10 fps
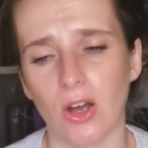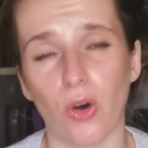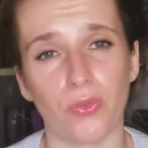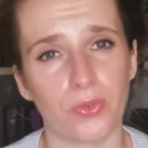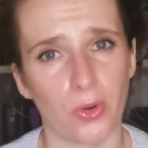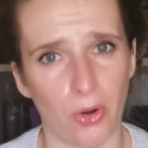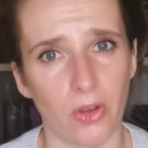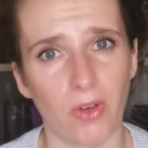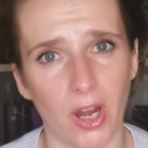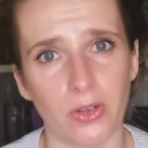of
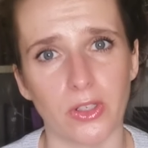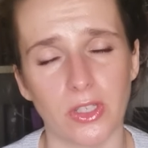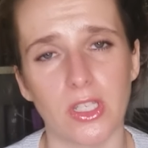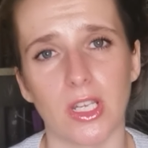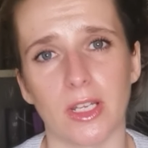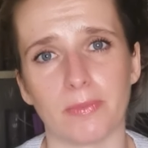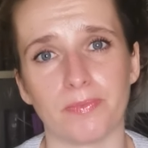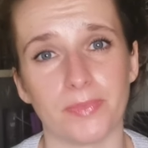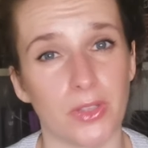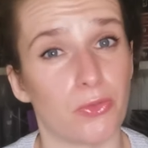coronavirus um,
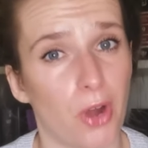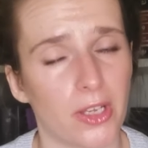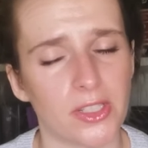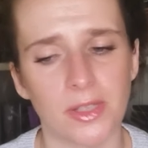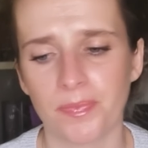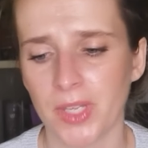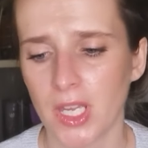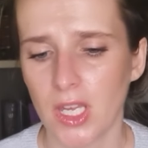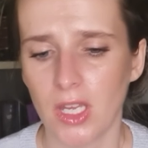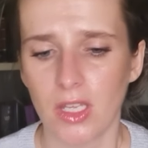in France.
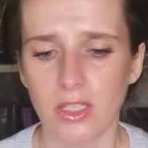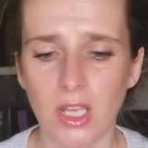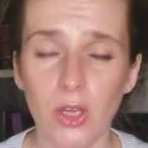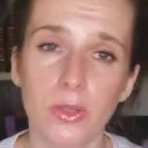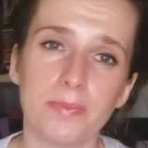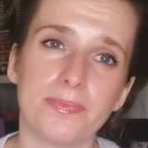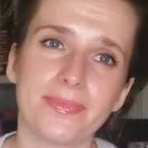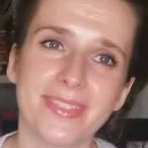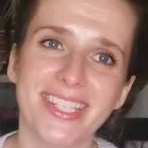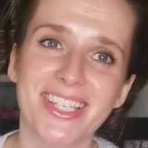So,
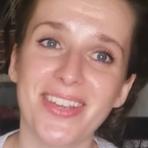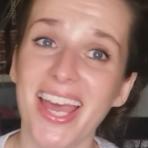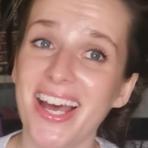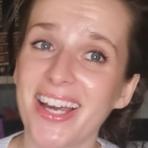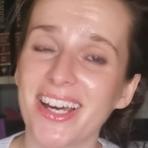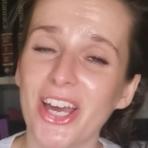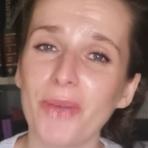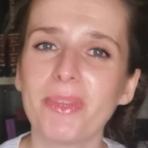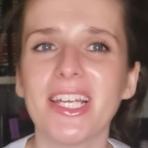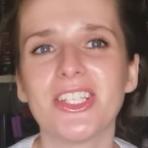so yeah, I, I
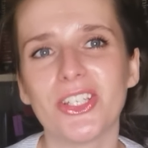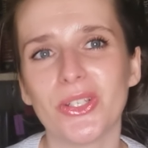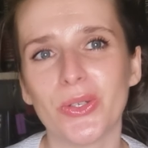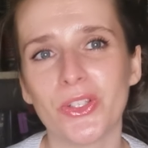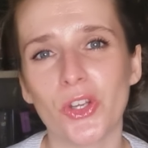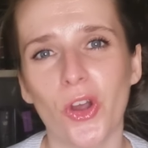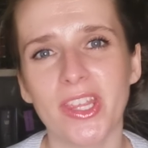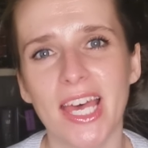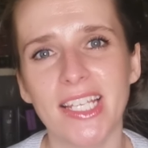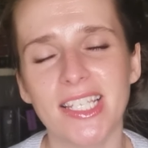hope that you
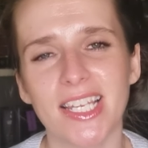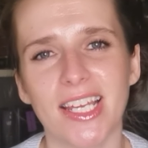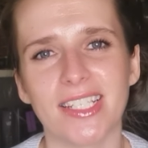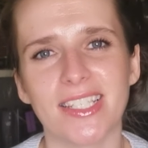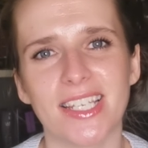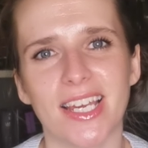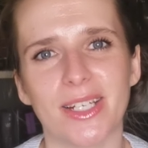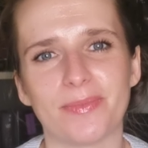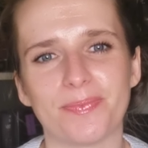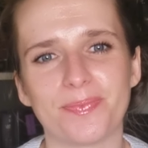enjoyed that. And
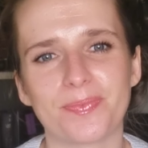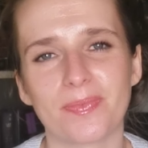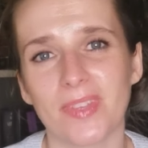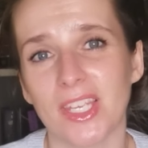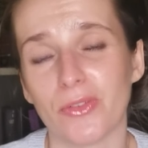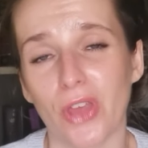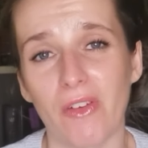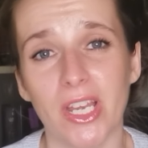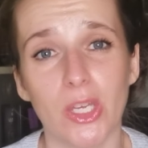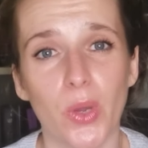um, if you
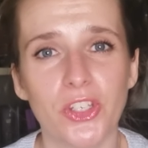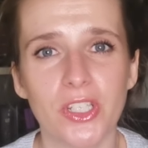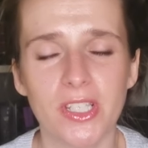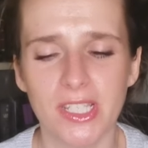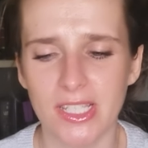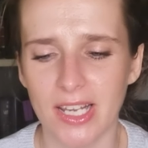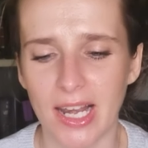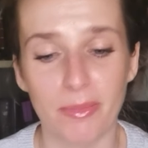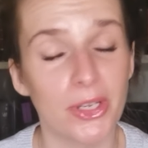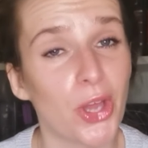have any questions,
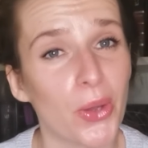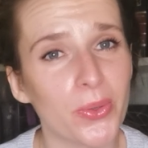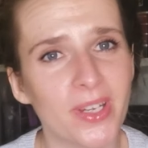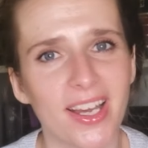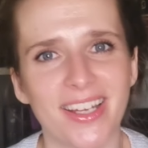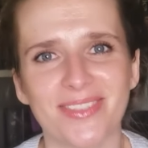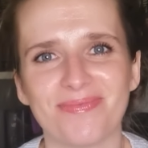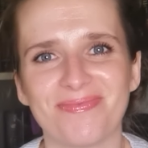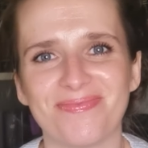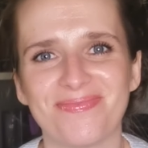let me know.
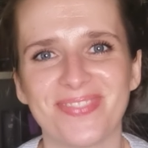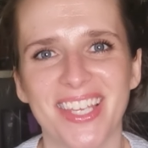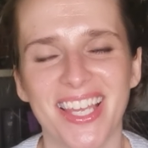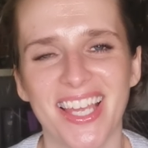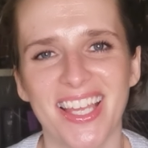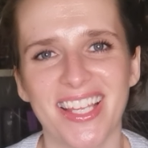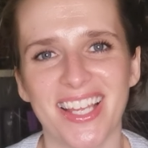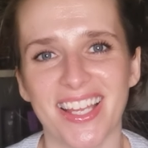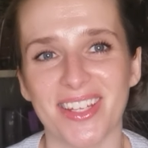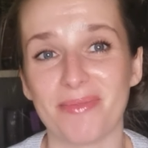Um,
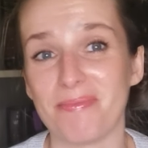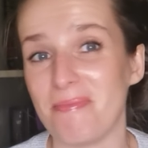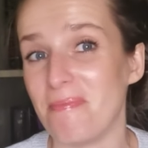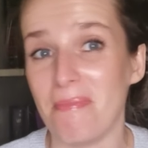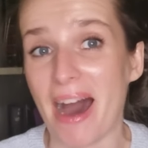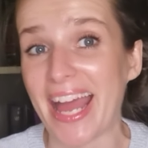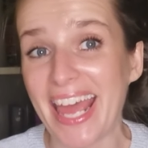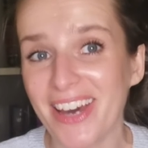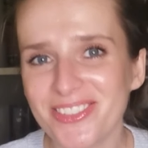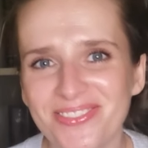uh, bye
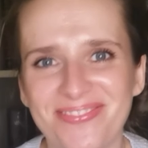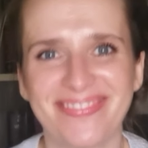now.